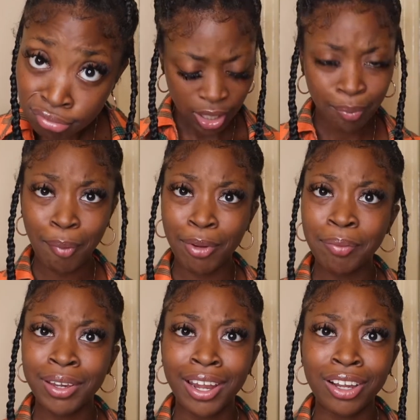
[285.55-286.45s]
And my
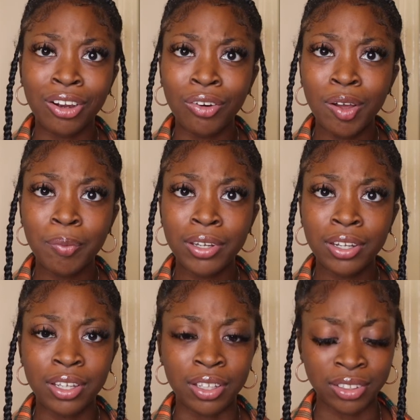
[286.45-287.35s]
baby gotta grow up in
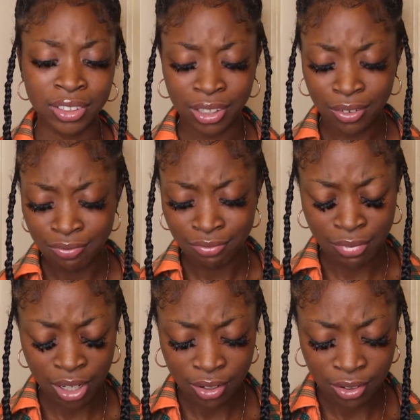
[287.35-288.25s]
these. Oh
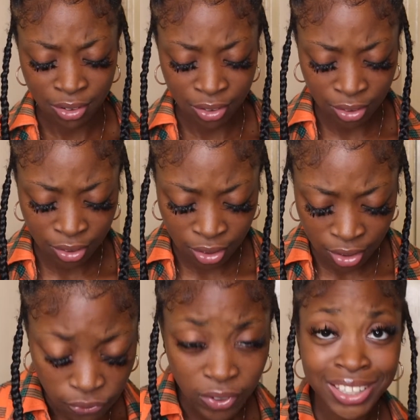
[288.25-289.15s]
my god.
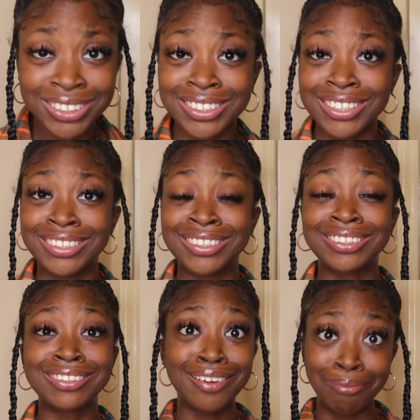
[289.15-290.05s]
Fix it,
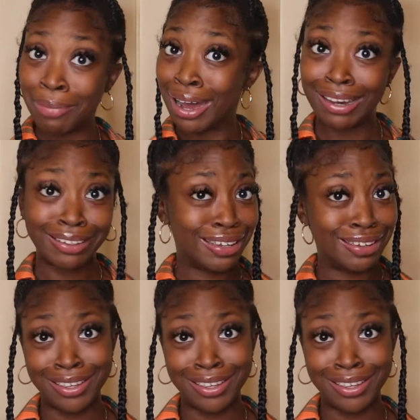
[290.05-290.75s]
somebody.